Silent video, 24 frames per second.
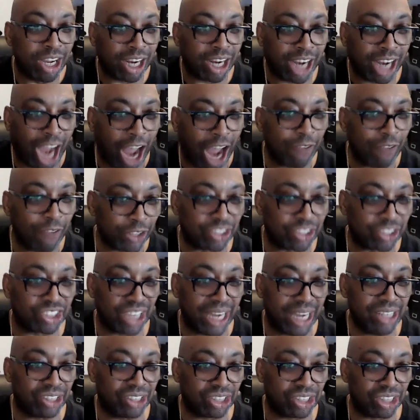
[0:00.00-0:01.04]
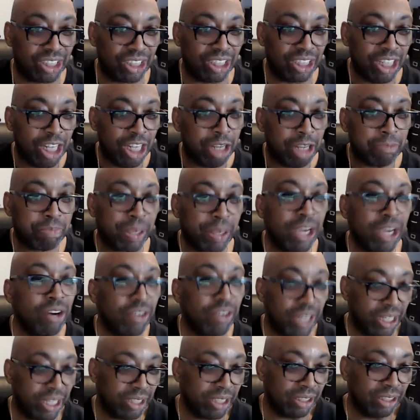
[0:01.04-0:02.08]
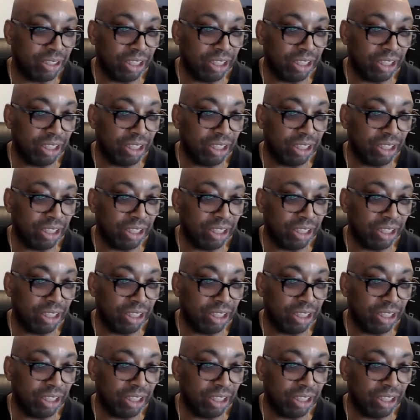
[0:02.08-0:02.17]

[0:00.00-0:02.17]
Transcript: conversation, period.